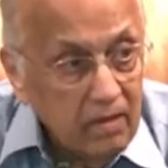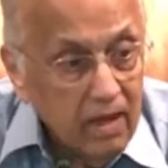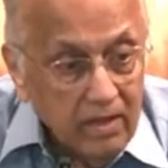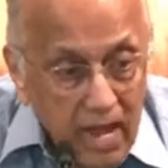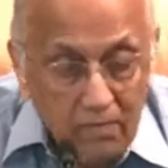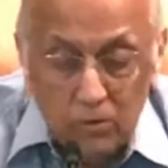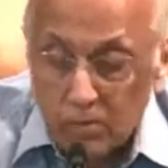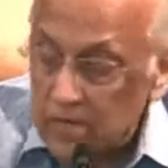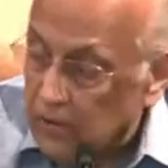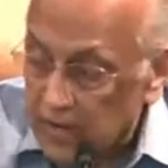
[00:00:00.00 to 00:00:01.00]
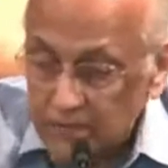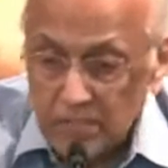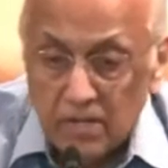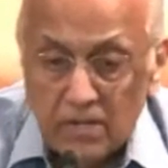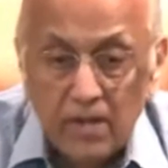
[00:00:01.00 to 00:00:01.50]
At that moment, your wife
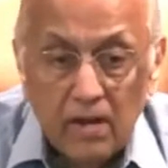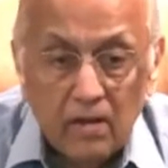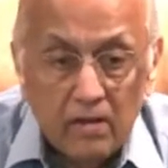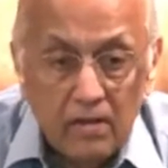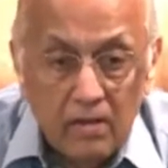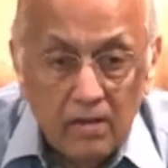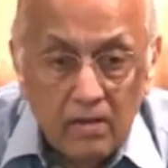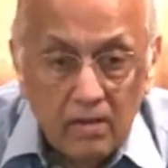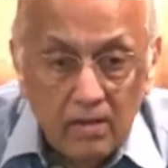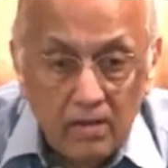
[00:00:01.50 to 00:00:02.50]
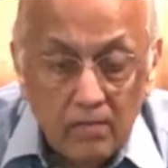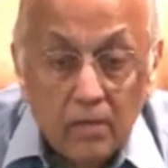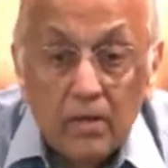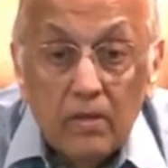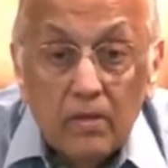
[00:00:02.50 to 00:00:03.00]
is not there,
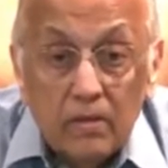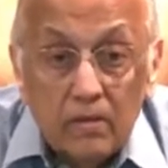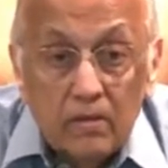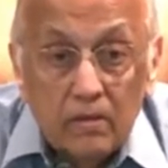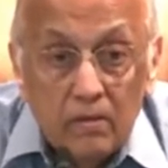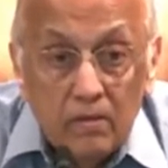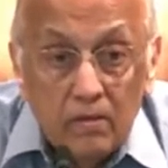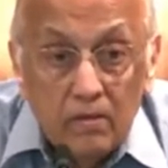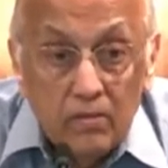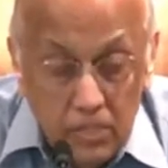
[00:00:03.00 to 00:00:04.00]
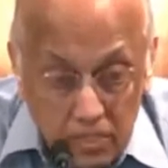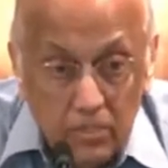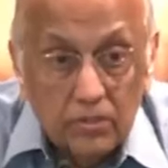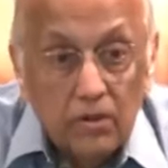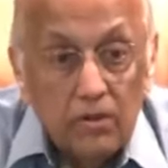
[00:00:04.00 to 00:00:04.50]
but she has
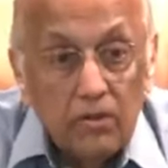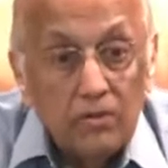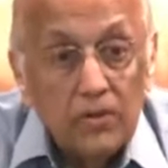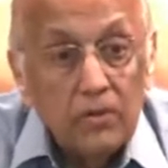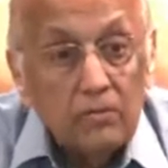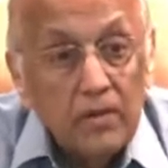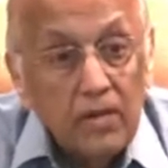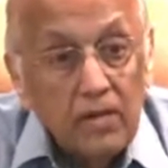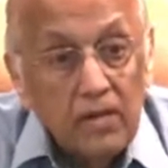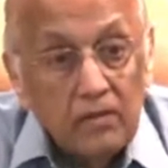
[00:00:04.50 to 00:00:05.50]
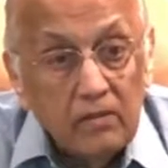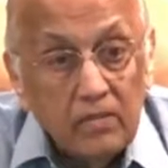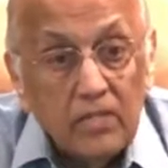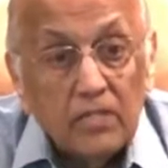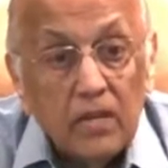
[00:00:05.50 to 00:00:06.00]
authority over your body.
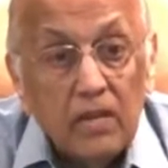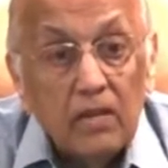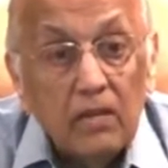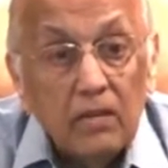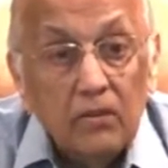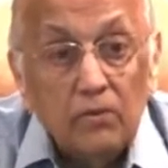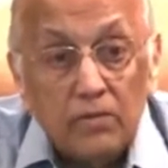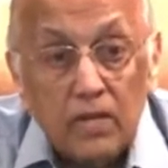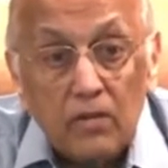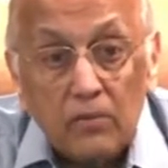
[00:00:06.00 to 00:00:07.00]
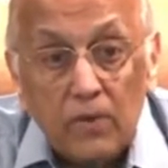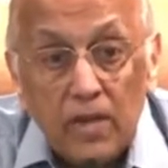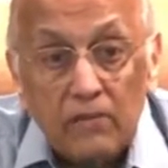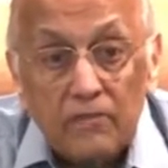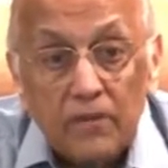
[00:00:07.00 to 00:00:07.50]
And just like you tell your
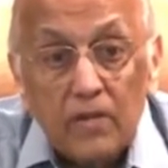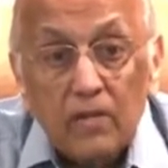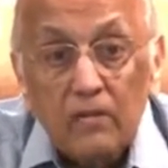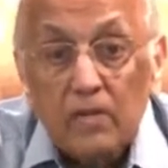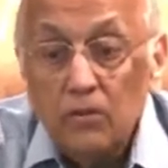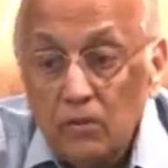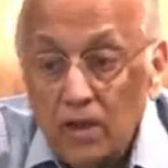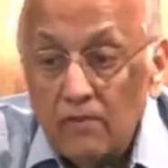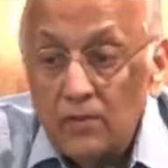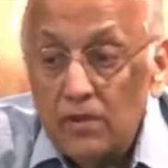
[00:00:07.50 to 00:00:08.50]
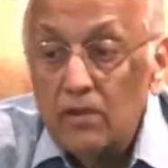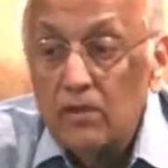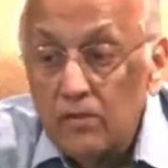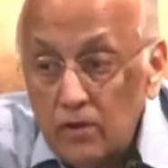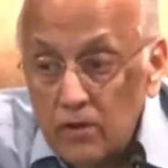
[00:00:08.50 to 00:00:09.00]
wife that you have authority
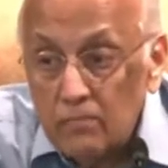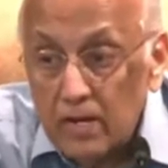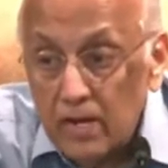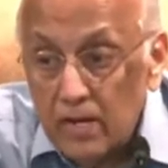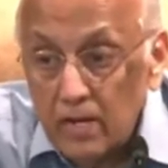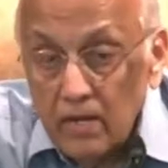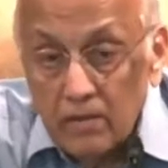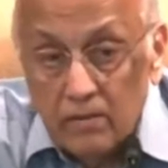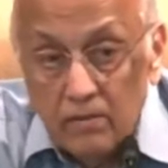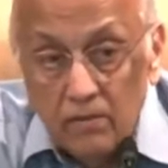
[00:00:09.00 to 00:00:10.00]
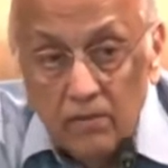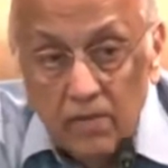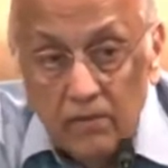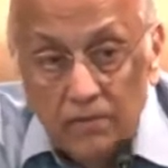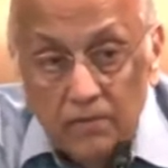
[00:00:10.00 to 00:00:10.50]
over her body to
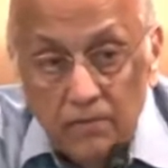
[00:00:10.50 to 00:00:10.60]
give